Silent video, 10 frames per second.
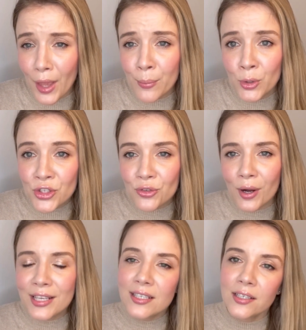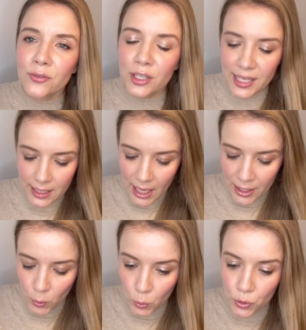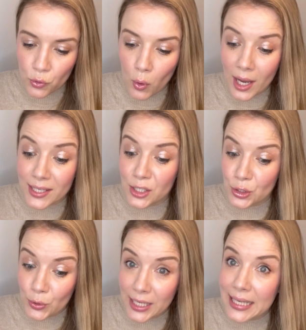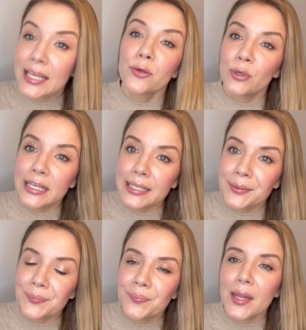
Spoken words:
moisturizing ingredient and also a soothing ingredient.